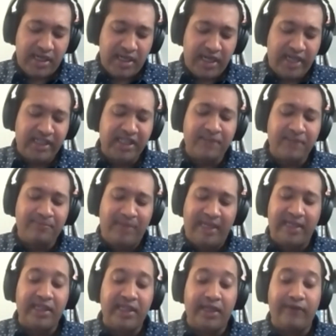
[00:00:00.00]
I think the
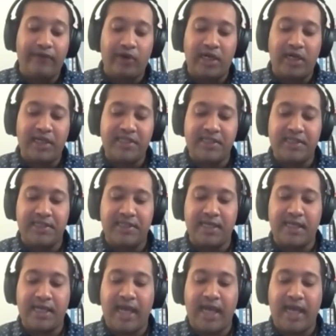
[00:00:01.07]
big thing for us is like,